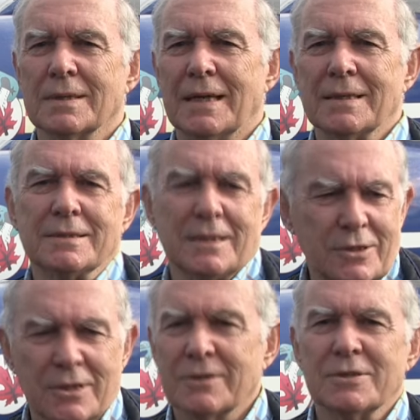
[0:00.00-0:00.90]
and he said,
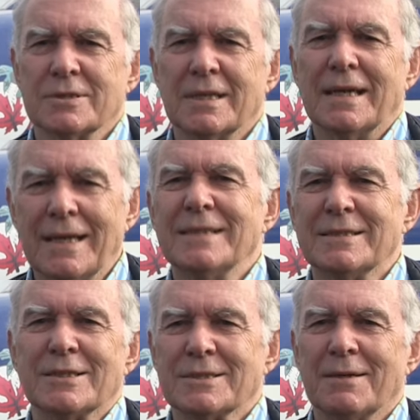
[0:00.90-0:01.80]
you know, this is the
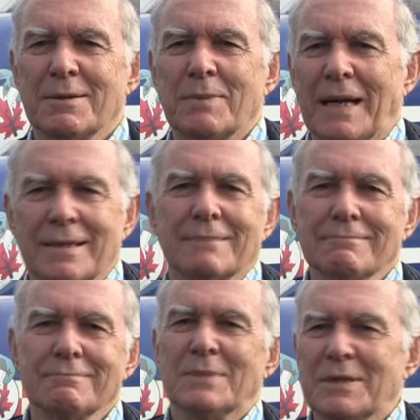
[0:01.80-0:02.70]
easiest aerobatic
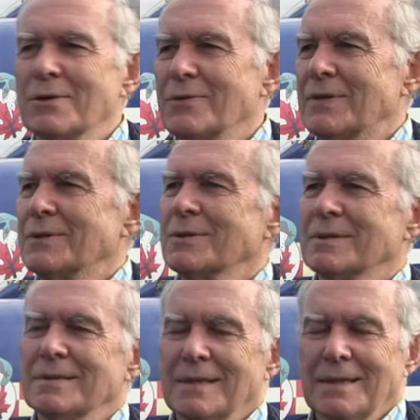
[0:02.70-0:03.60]
maneuver you
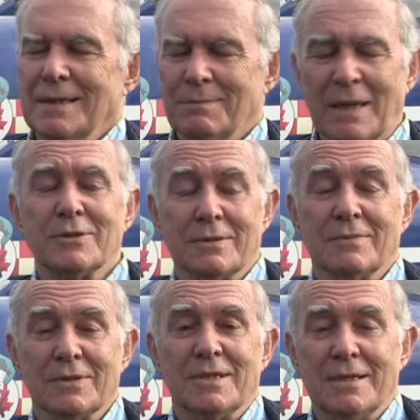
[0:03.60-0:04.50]
can imagine,
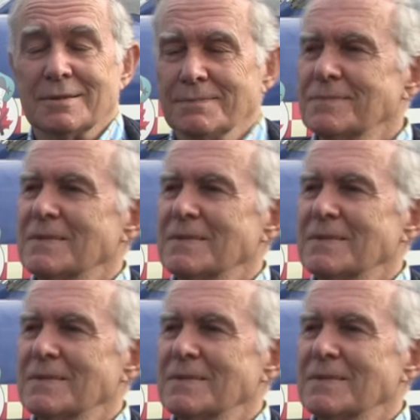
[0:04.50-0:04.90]
was this.